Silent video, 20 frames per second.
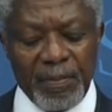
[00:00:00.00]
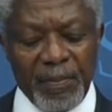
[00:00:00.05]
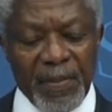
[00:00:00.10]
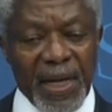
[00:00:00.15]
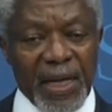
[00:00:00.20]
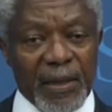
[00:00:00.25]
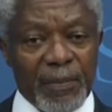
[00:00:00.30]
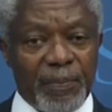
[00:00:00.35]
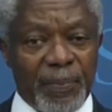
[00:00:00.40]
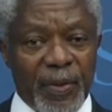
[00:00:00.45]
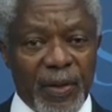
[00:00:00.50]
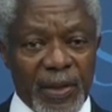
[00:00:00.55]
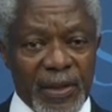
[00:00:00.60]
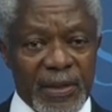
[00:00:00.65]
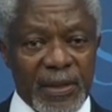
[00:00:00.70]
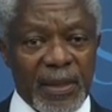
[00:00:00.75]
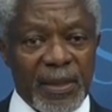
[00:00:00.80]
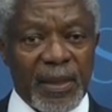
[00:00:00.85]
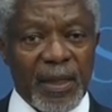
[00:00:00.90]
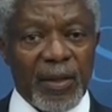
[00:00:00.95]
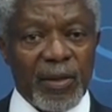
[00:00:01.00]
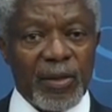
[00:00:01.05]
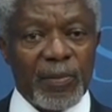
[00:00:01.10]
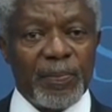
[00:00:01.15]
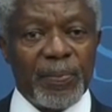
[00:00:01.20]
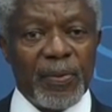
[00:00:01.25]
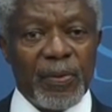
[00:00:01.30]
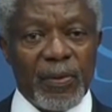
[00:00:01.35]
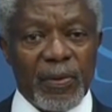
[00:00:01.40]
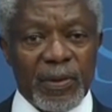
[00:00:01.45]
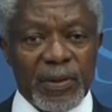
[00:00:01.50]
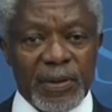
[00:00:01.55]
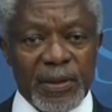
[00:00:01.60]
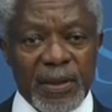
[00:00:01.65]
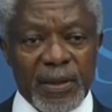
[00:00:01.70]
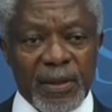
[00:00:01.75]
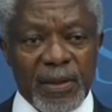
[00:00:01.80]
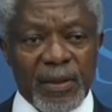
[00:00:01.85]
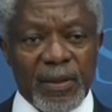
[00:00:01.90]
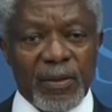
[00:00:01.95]
main point in the report
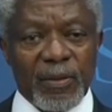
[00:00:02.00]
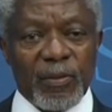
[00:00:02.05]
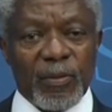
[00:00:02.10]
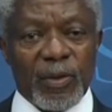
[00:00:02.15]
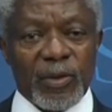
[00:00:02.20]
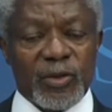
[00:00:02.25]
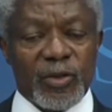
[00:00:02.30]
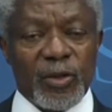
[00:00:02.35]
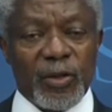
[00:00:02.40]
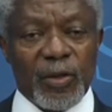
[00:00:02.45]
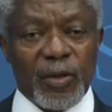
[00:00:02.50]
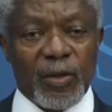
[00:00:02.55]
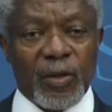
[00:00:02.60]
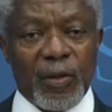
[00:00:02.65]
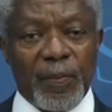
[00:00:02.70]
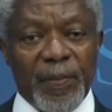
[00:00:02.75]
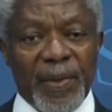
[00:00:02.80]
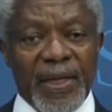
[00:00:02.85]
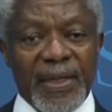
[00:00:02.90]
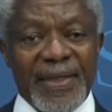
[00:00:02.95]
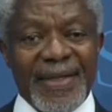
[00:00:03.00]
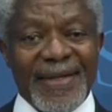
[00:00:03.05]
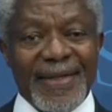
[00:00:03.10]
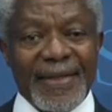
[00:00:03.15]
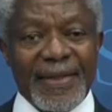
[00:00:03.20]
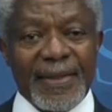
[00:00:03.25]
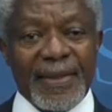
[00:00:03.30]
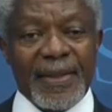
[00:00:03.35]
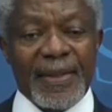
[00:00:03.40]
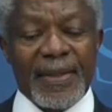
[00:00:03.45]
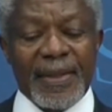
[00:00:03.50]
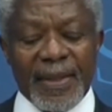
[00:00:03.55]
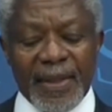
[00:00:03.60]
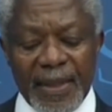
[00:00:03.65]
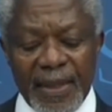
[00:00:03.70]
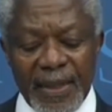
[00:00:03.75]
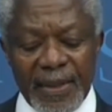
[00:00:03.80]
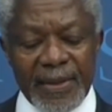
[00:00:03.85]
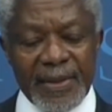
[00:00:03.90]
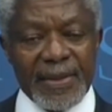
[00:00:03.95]
was to recommend
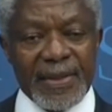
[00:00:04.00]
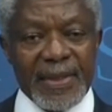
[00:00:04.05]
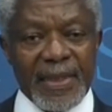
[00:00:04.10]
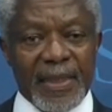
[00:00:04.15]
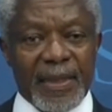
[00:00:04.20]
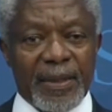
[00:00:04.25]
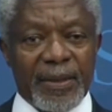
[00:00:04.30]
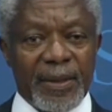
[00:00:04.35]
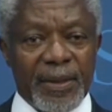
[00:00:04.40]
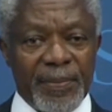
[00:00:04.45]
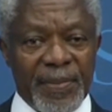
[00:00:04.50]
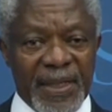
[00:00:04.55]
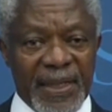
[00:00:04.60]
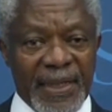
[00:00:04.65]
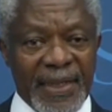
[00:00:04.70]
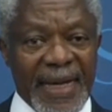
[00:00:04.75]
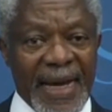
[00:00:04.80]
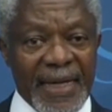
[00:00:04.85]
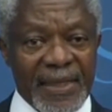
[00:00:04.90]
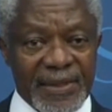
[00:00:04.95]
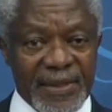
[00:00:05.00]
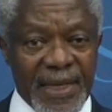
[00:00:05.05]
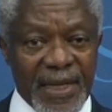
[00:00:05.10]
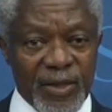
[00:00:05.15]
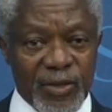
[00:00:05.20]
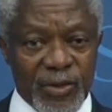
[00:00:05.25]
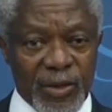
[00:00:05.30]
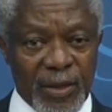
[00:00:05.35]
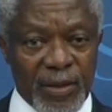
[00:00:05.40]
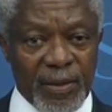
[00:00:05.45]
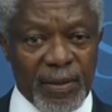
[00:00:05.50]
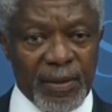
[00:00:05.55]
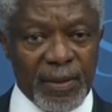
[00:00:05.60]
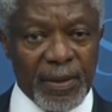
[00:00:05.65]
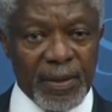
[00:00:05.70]
decriminalization,